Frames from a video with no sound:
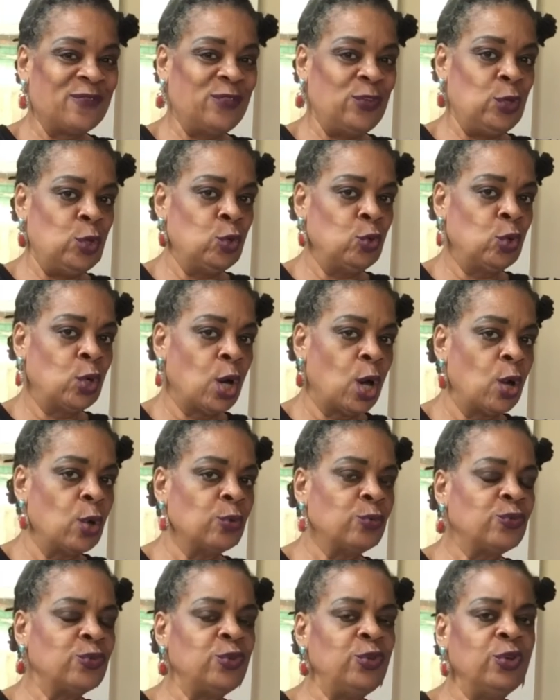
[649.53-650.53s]
You
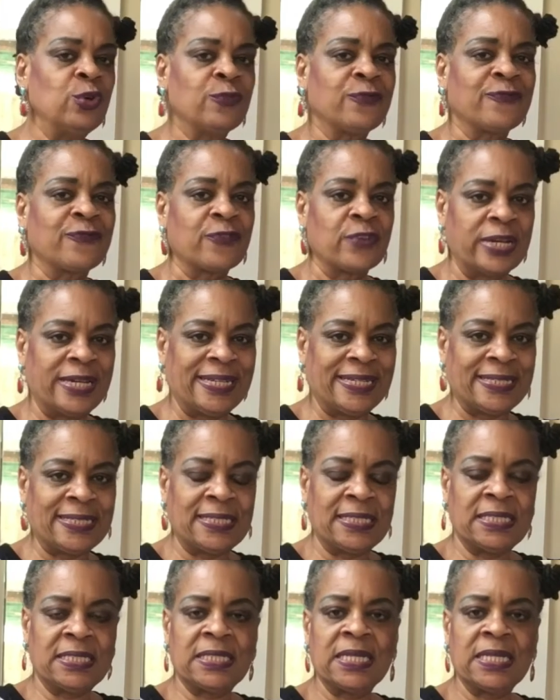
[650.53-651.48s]
go to your friends